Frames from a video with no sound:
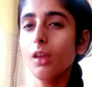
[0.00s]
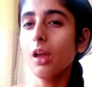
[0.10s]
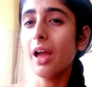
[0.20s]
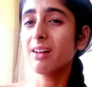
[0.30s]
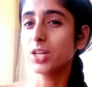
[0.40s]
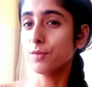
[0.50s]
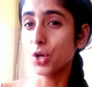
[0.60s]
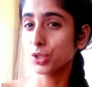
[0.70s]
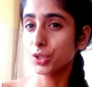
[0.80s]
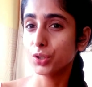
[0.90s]
have an
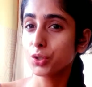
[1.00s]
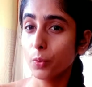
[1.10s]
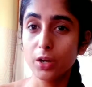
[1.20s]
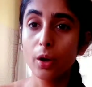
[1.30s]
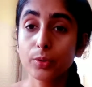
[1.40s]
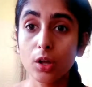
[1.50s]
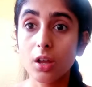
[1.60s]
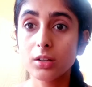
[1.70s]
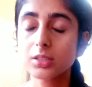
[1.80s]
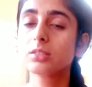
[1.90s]
aversion to in your
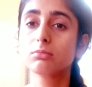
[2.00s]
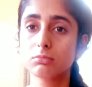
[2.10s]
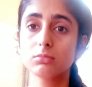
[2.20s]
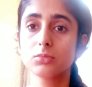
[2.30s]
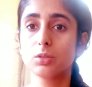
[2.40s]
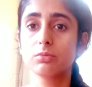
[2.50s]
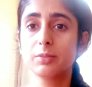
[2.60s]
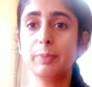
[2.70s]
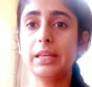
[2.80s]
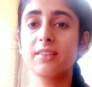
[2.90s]
products,
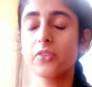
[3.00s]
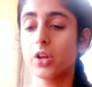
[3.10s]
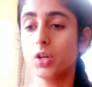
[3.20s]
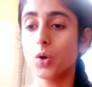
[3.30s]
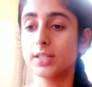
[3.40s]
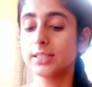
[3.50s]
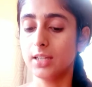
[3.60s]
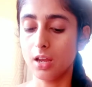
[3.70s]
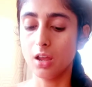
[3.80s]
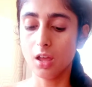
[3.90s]
speaking very
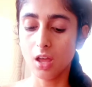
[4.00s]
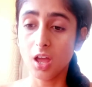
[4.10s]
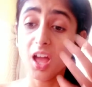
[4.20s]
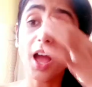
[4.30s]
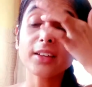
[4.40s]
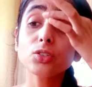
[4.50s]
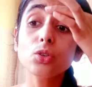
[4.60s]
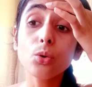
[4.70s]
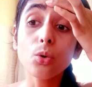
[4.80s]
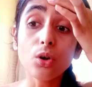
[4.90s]
honestly. I
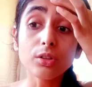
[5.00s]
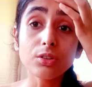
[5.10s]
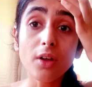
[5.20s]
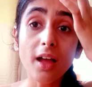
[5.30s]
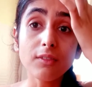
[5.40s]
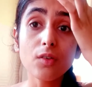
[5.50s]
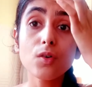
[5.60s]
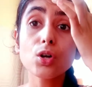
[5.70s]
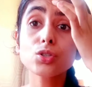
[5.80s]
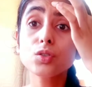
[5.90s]
do also have
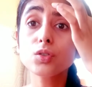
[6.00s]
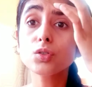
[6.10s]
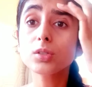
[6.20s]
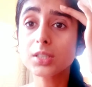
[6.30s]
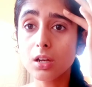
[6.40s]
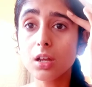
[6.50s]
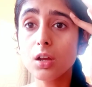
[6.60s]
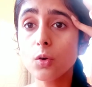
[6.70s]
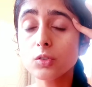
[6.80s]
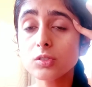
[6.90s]
aversion to
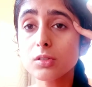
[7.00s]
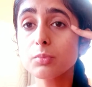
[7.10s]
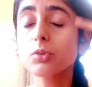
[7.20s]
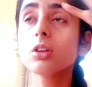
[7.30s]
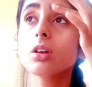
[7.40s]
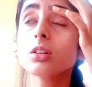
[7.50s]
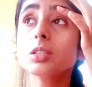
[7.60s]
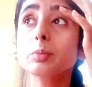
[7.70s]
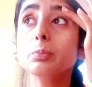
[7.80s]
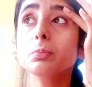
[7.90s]
silicones in
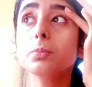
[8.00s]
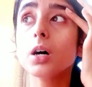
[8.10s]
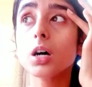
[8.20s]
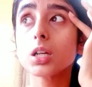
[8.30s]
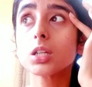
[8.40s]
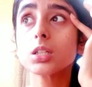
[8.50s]
products, but